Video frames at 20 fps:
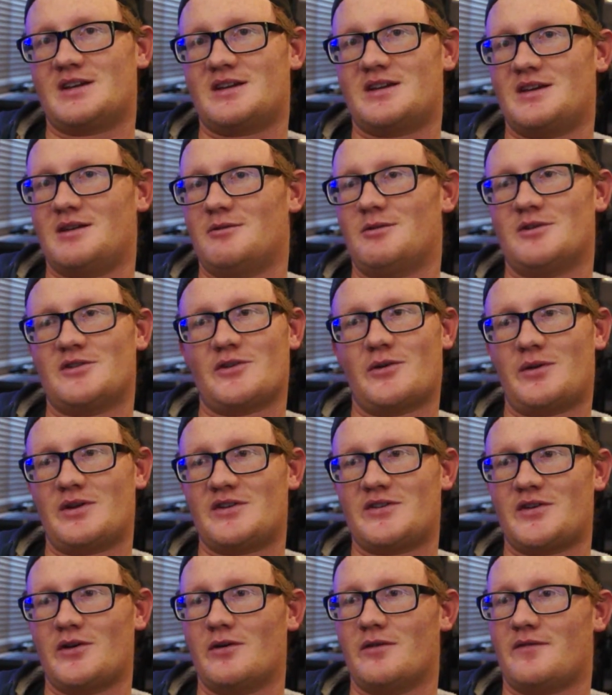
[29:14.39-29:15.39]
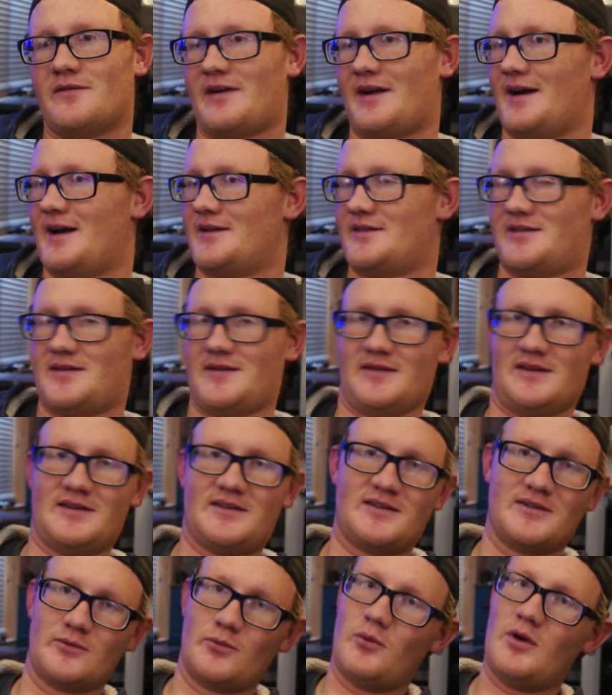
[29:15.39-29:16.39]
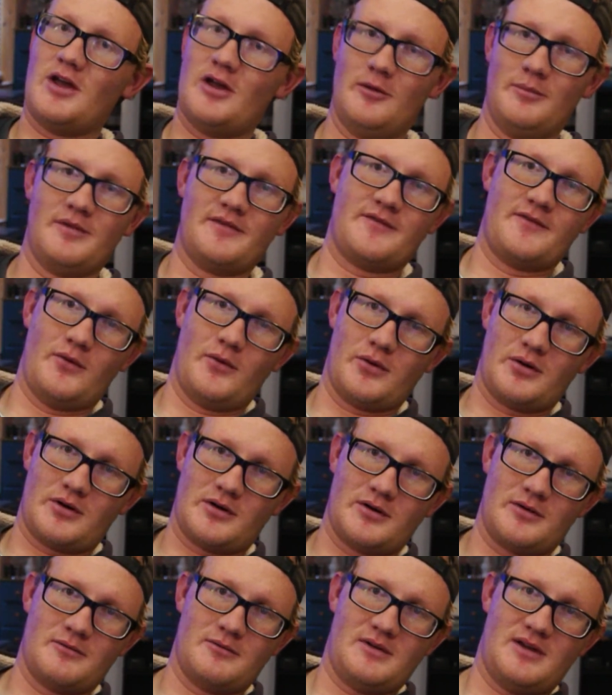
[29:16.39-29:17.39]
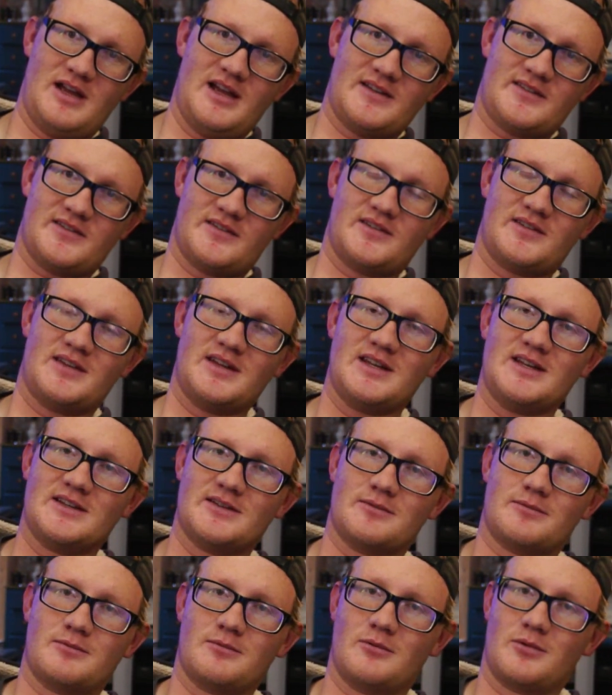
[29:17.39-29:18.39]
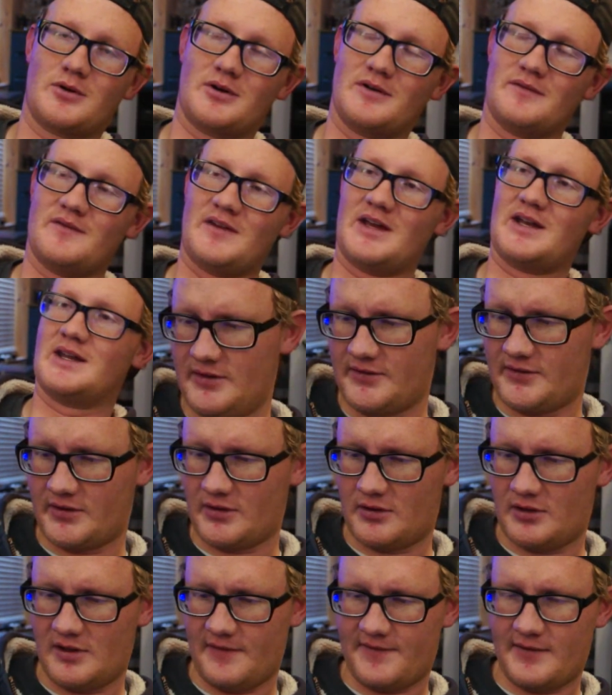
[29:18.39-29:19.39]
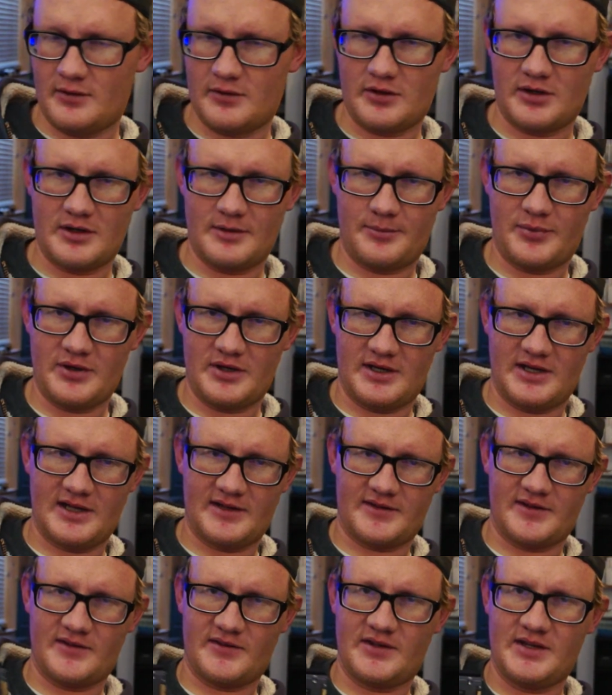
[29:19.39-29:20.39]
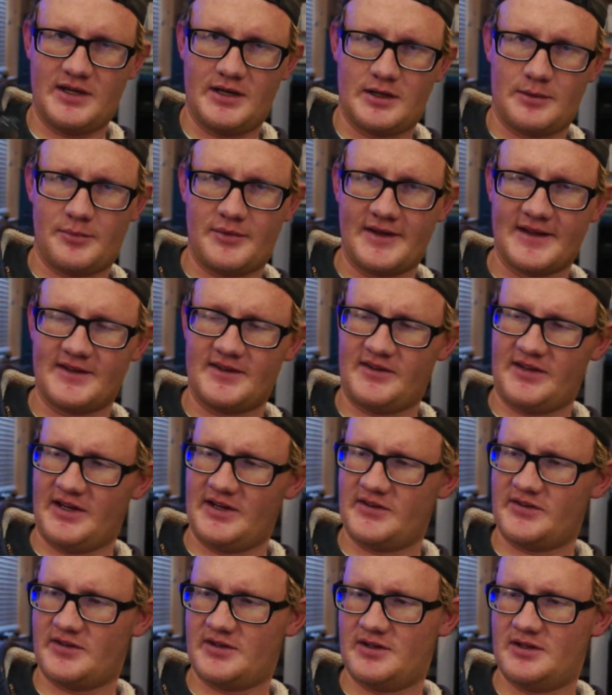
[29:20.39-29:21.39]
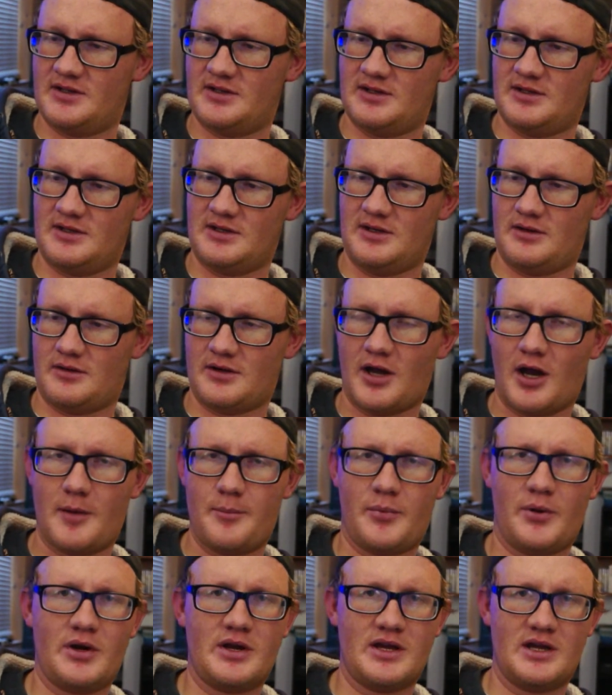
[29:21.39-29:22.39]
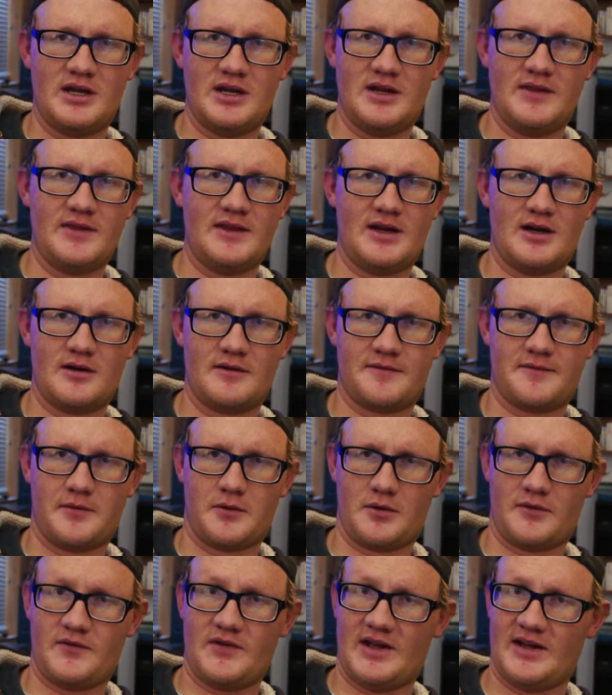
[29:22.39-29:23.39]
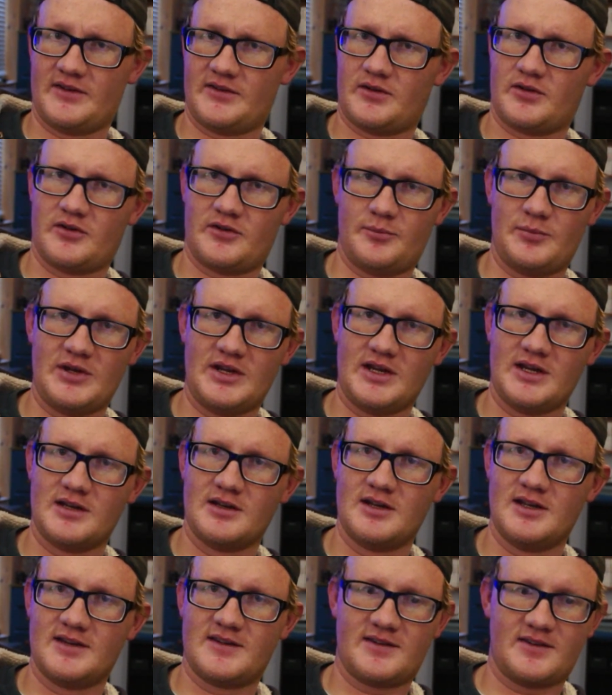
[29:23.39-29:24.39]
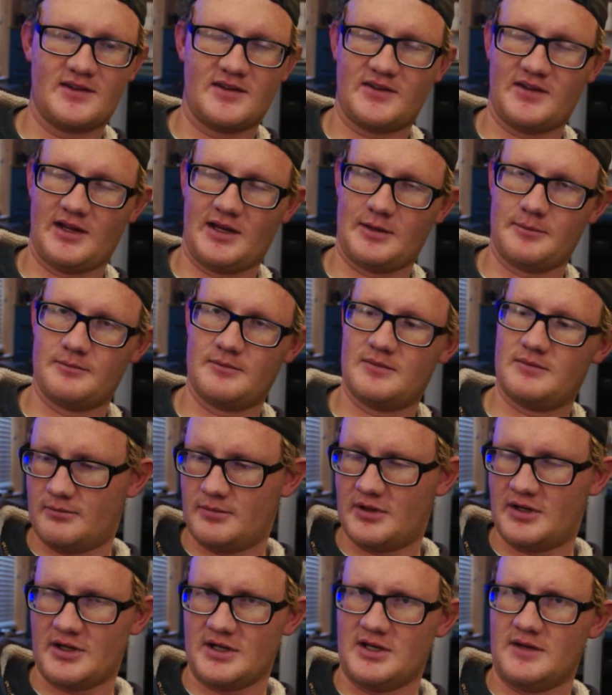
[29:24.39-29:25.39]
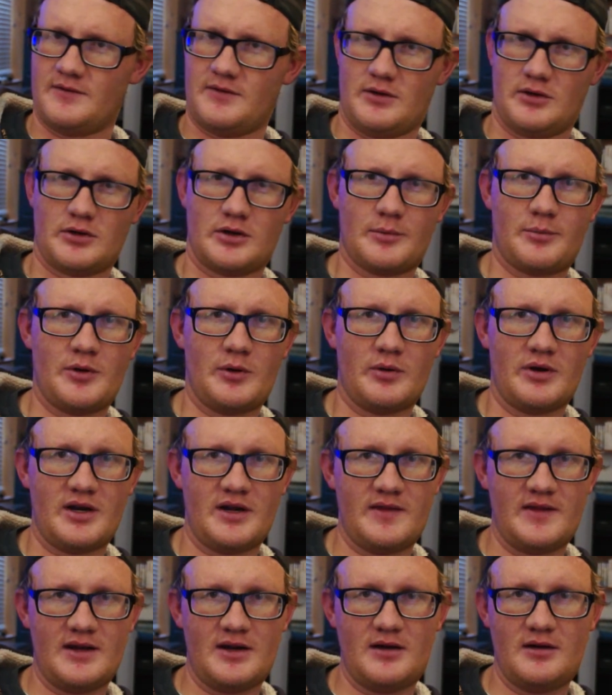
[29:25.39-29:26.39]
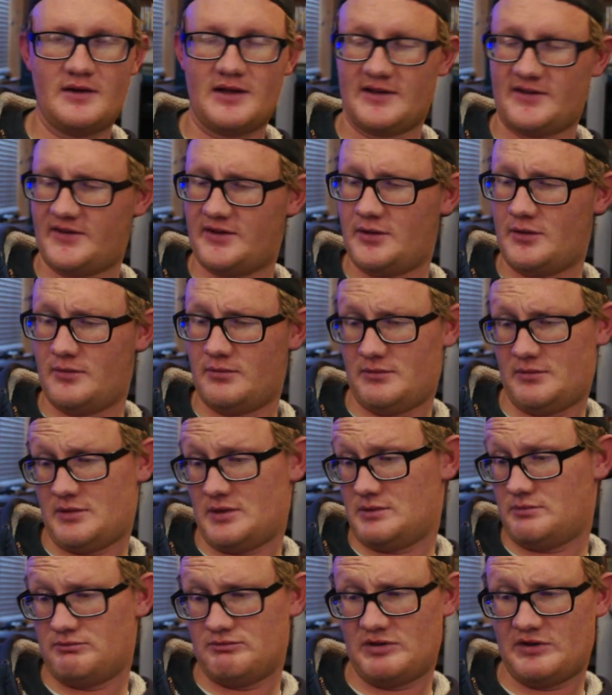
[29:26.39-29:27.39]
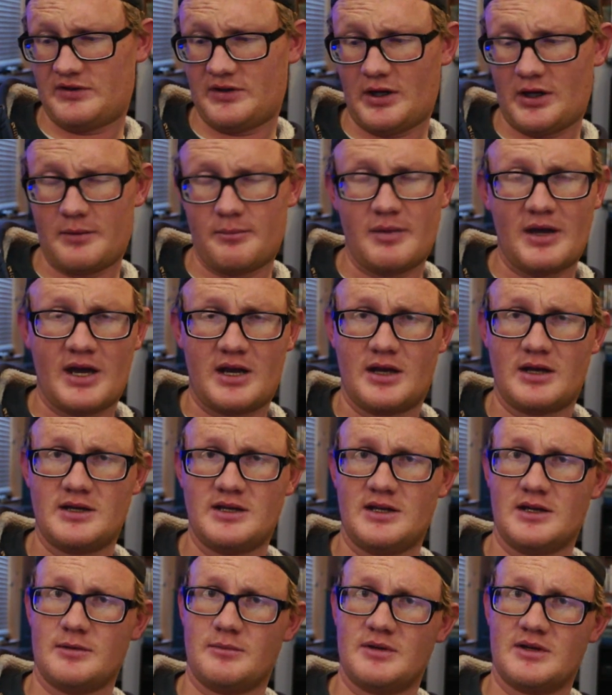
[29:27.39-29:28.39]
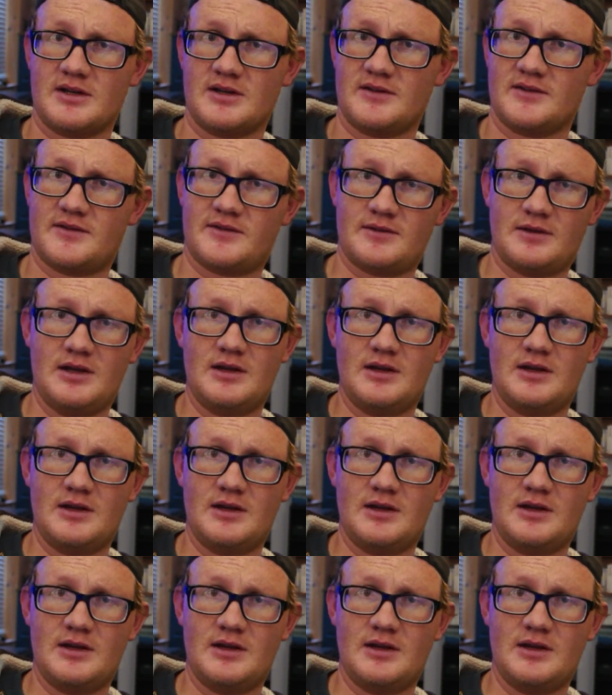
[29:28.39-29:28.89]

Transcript: It was only so fast, and this is well before SSDs were invented. So if you're going to put an SSD in a PlayStation, you're not putting it in there for faster speed. It's the same. But if you're going to put one in there, that's still, it's not a bad idea because